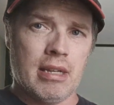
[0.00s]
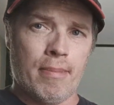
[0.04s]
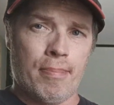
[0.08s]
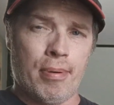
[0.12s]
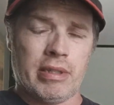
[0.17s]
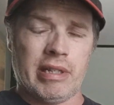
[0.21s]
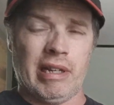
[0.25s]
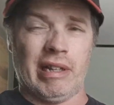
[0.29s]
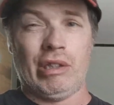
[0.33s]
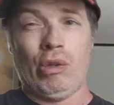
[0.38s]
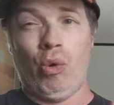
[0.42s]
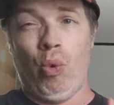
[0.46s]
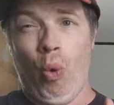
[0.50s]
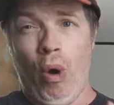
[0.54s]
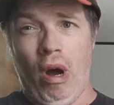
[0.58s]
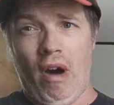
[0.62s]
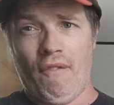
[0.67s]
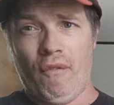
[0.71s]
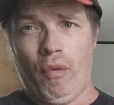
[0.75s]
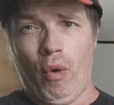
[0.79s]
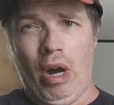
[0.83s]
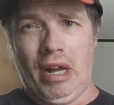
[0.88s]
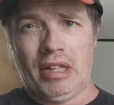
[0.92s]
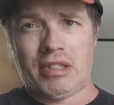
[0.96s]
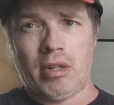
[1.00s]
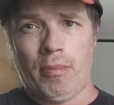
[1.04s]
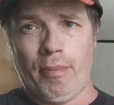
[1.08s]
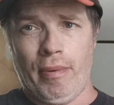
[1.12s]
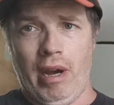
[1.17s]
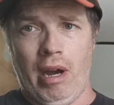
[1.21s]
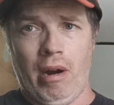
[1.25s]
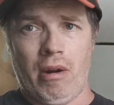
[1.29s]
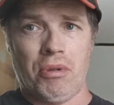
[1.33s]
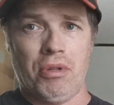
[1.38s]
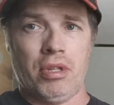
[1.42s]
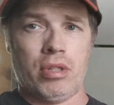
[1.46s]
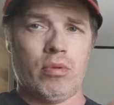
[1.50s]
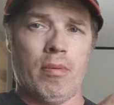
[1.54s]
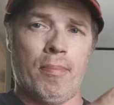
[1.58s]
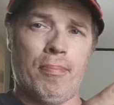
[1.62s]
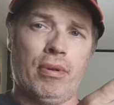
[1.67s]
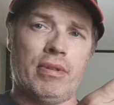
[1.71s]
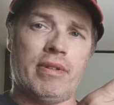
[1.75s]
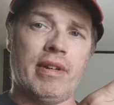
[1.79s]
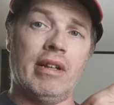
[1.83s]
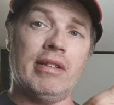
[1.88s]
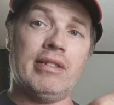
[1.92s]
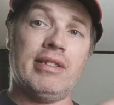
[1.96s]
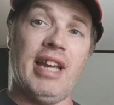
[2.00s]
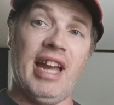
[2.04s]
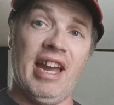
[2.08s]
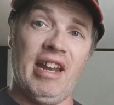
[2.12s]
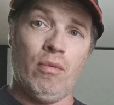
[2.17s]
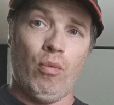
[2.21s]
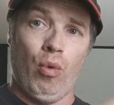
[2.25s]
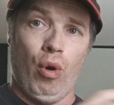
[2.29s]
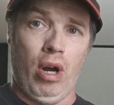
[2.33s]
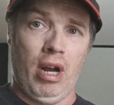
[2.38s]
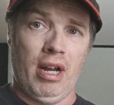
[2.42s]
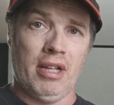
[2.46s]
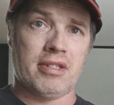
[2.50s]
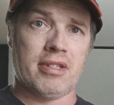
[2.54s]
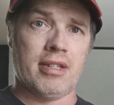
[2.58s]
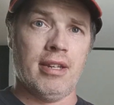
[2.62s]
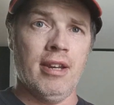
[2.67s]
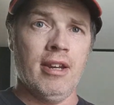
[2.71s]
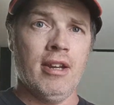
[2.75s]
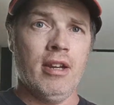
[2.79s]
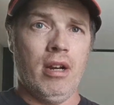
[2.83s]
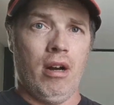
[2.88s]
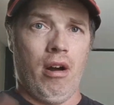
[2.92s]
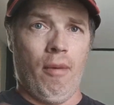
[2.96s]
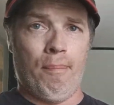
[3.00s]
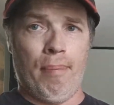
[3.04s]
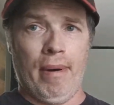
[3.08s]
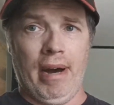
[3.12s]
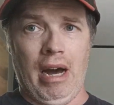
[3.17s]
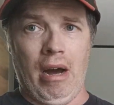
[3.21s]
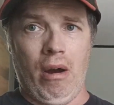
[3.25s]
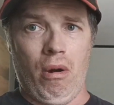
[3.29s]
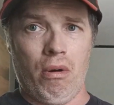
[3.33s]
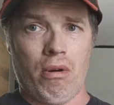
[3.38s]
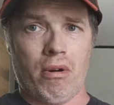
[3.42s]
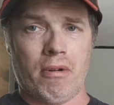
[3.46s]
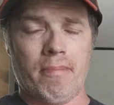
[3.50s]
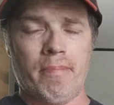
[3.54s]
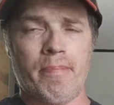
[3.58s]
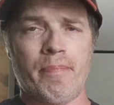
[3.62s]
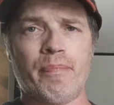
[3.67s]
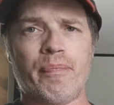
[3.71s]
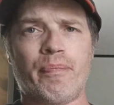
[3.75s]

It puts out 12 watts of power. This one puts out 10 watts of power.